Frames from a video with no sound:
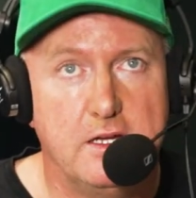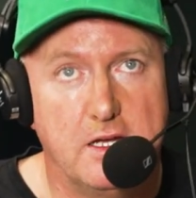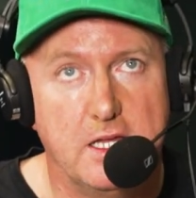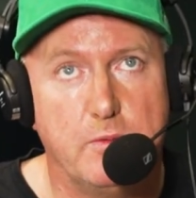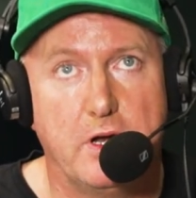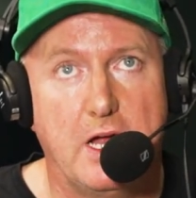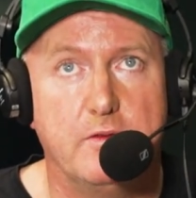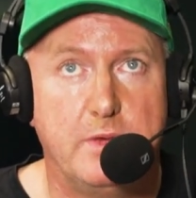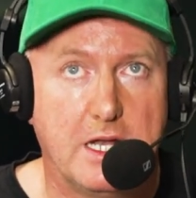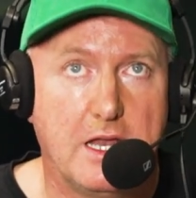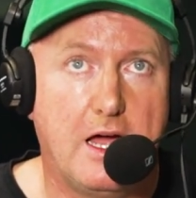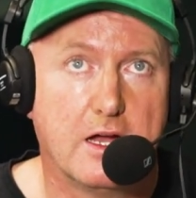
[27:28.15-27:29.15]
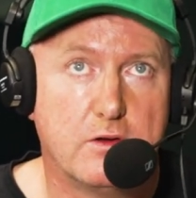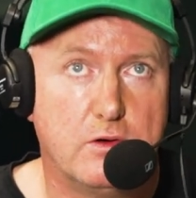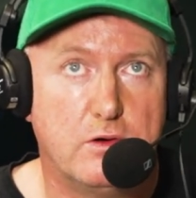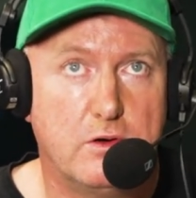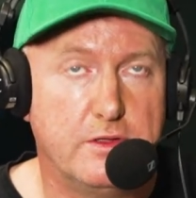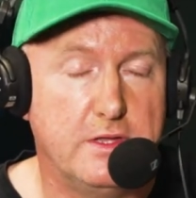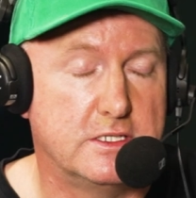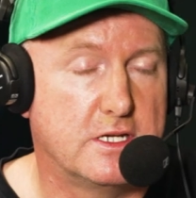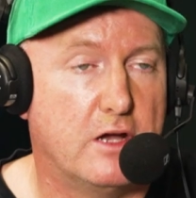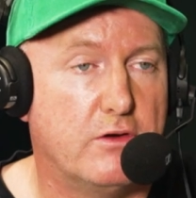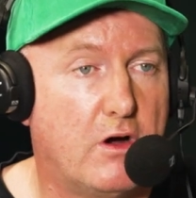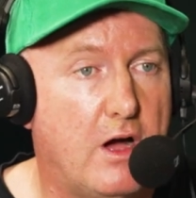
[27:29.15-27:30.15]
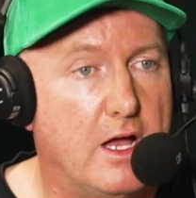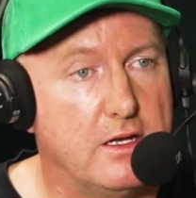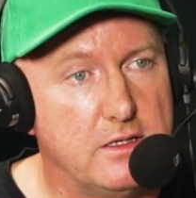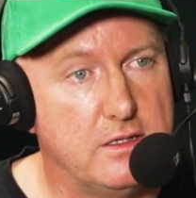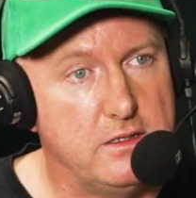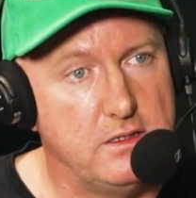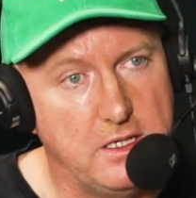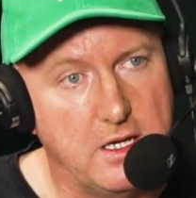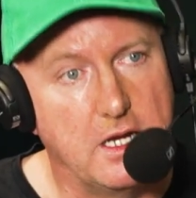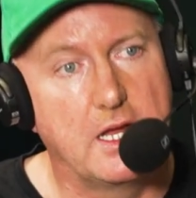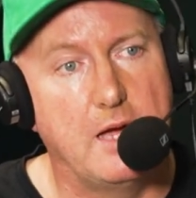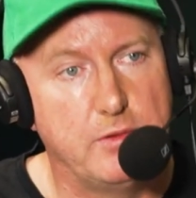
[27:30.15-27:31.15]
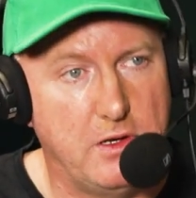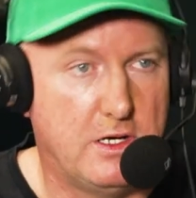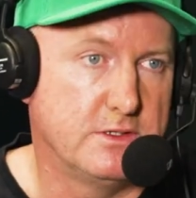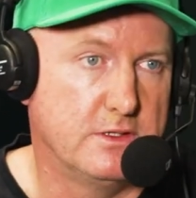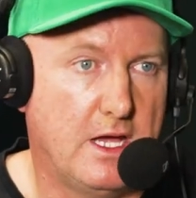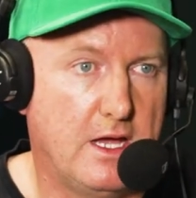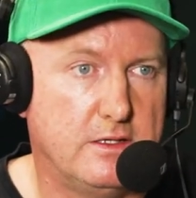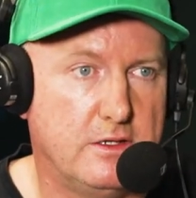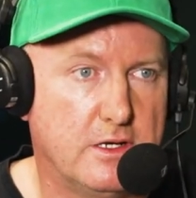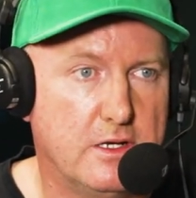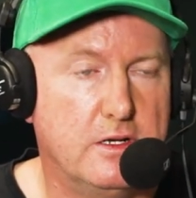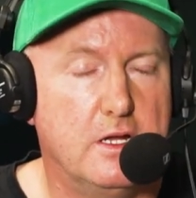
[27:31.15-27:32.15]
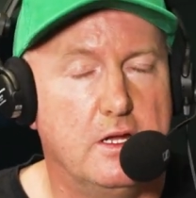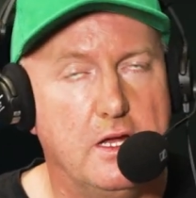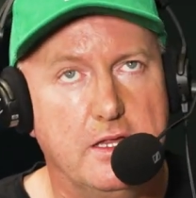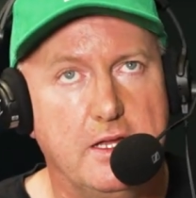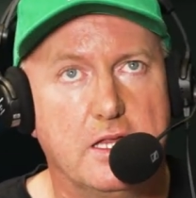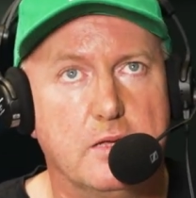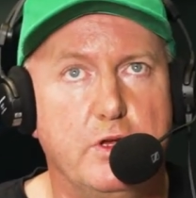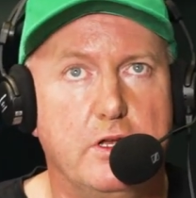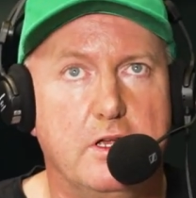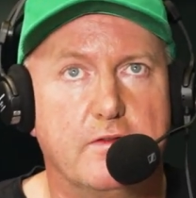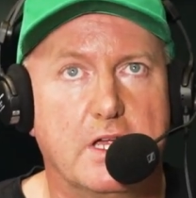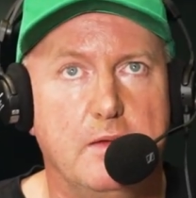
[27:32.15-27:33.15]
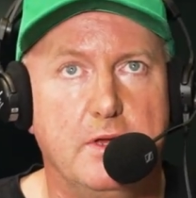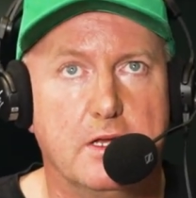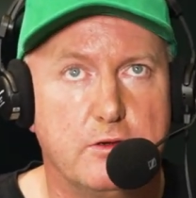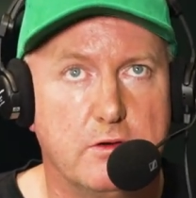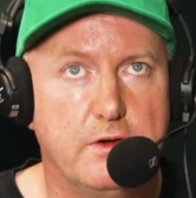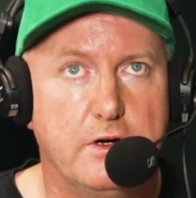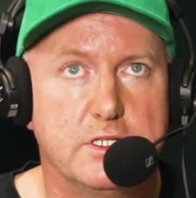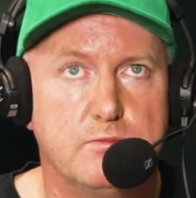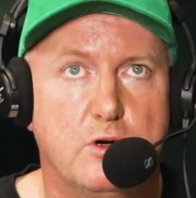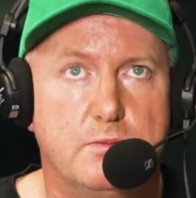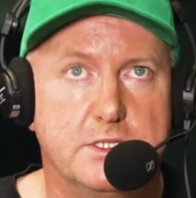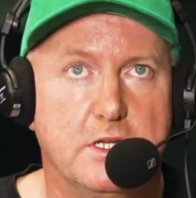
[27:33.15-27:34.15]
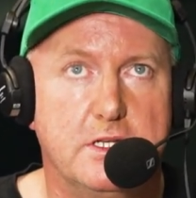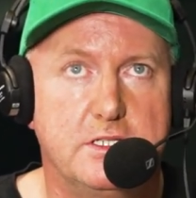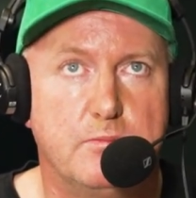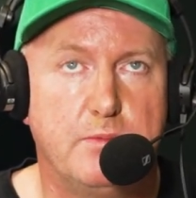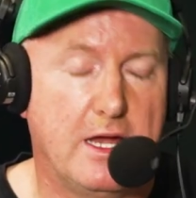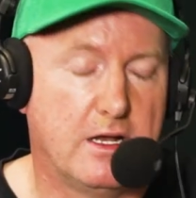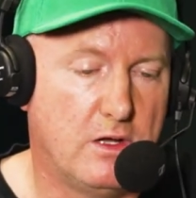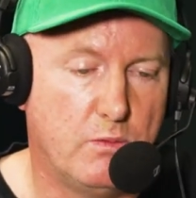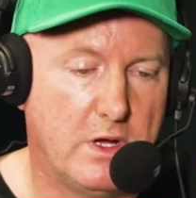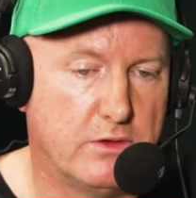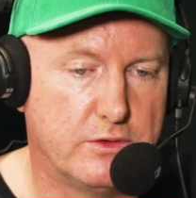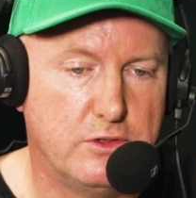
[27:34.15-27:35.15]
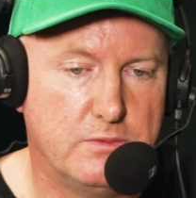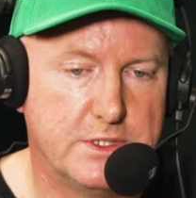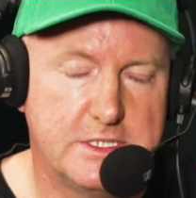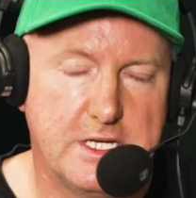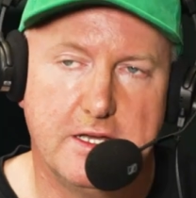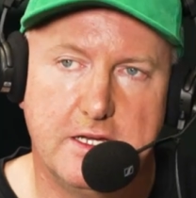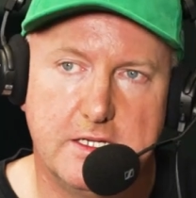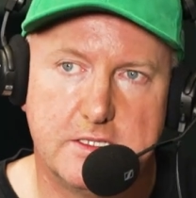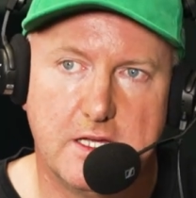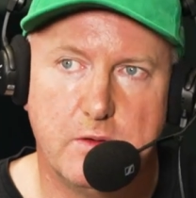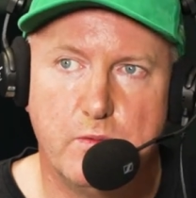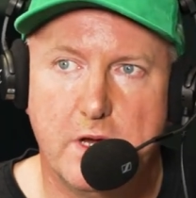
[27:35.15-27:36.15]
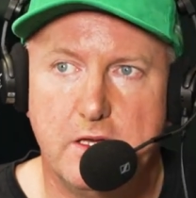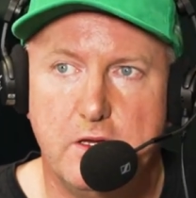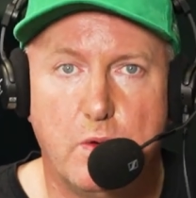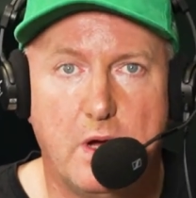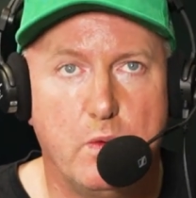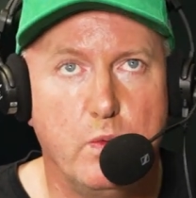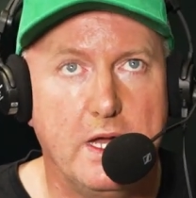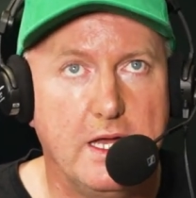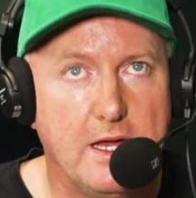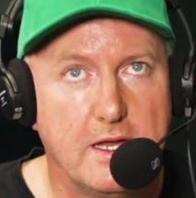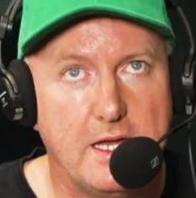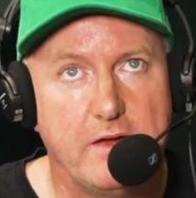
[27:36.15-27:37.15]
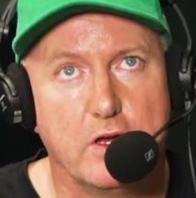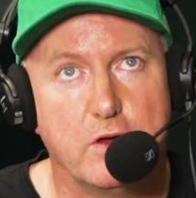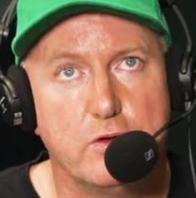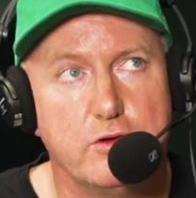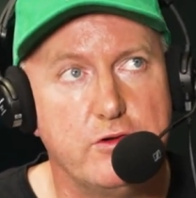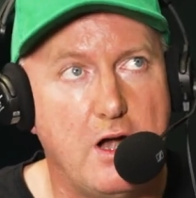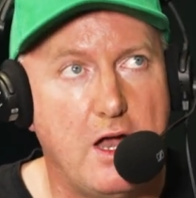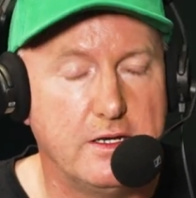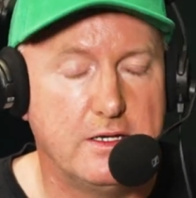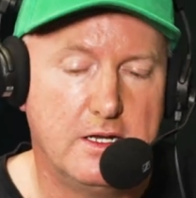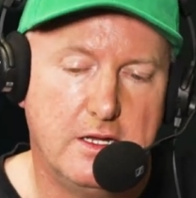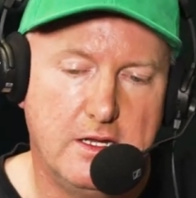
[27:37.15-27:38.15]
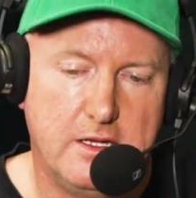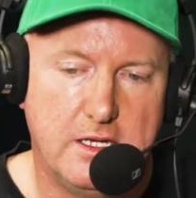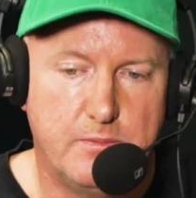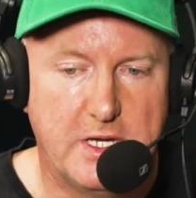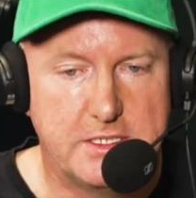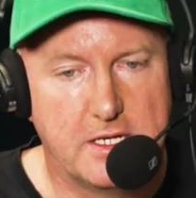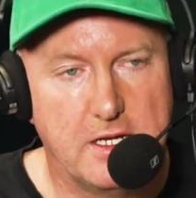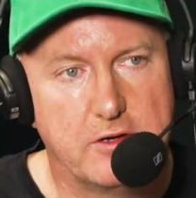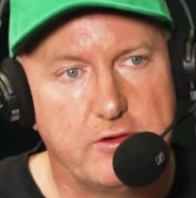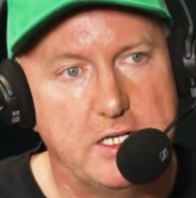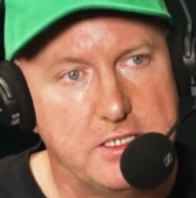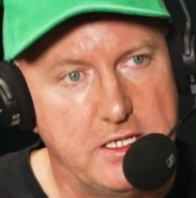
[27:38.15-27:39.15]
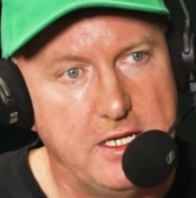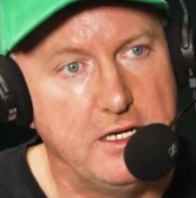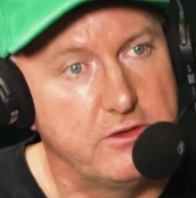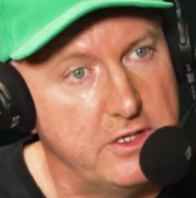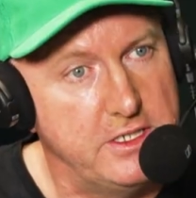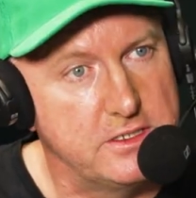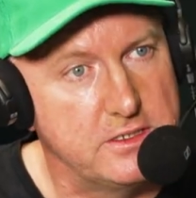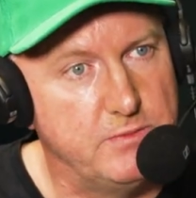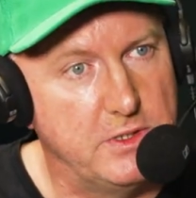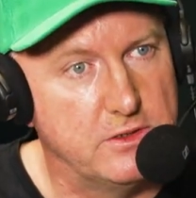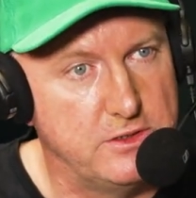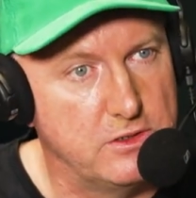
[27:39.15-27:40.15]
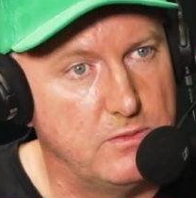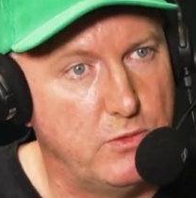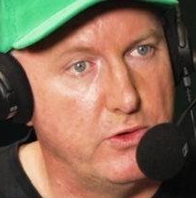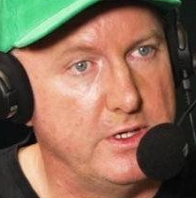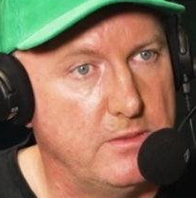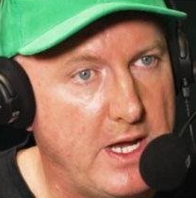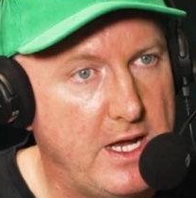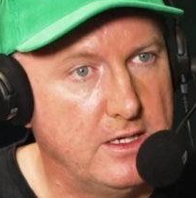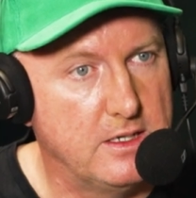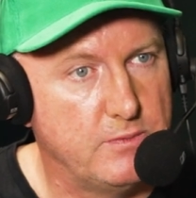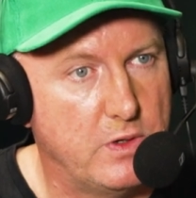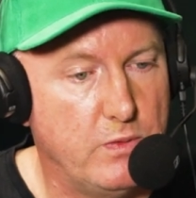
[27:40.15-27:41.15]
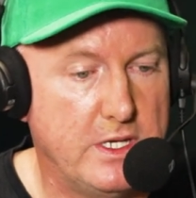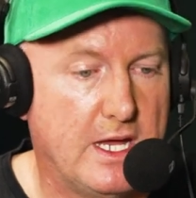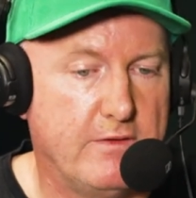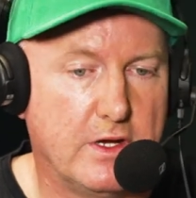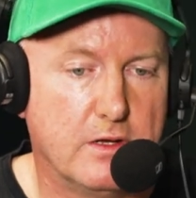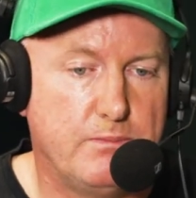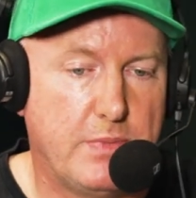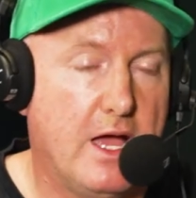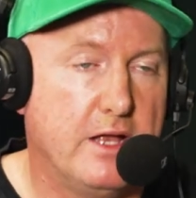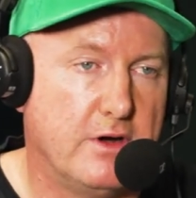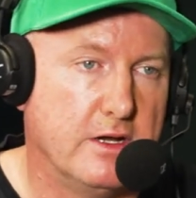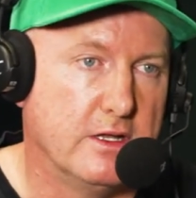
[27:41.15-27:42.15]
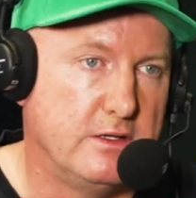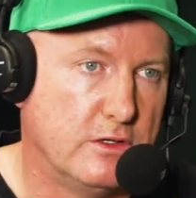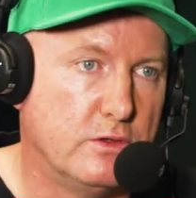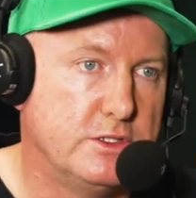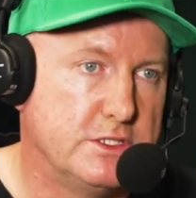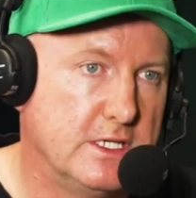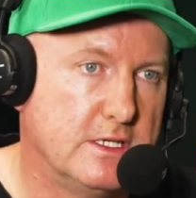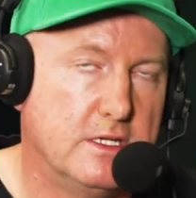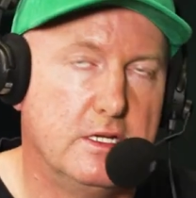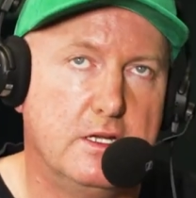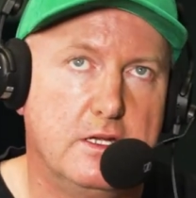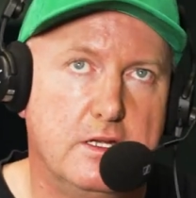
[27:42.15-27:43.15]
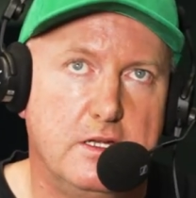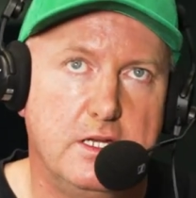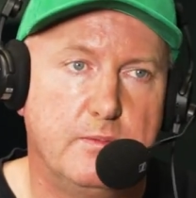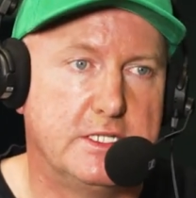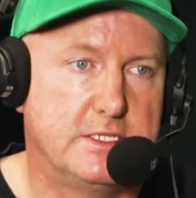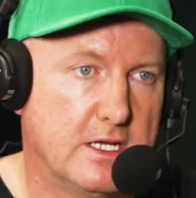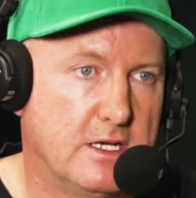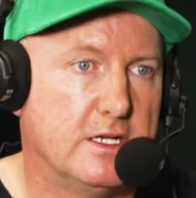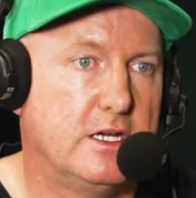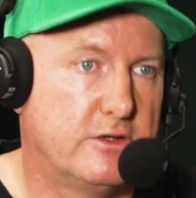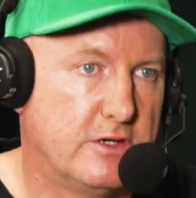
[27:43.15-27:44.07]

And then when I have a bit of luck or, or things go right, you're going to capitalize on that, you yeah. know. And the other beauty of keeping it to a very small percentage of your bank, like one or two percent, is that when you are winning and you're having a good run, your bets are going to gradually increase mm-hmm. because you've got more in your bank. But when you're having a bad run and you're losing, your bets are going to